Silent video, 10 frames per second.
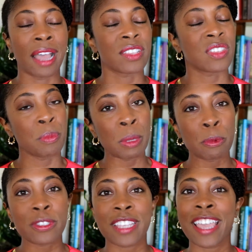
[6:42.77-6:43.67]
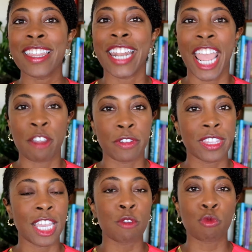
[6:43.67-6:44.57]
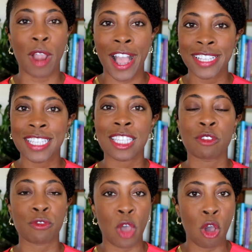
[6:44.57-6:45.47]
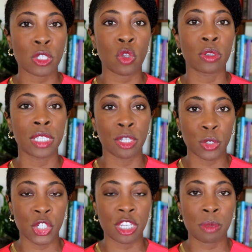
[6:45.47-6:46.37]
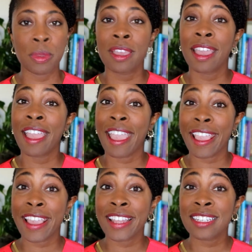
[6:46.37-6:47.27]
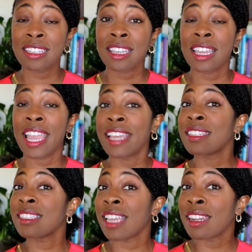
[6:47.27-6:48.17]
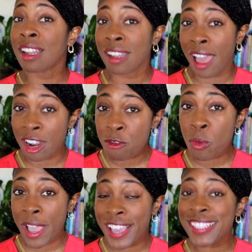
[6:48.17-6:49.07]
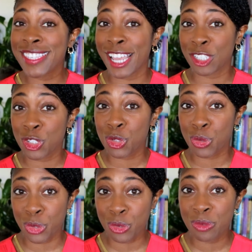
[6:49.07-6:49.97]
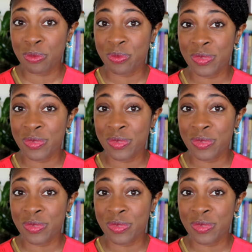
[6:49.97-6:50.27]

Some people say that everything rises and falls on leadership, and in a lot of ways that's true.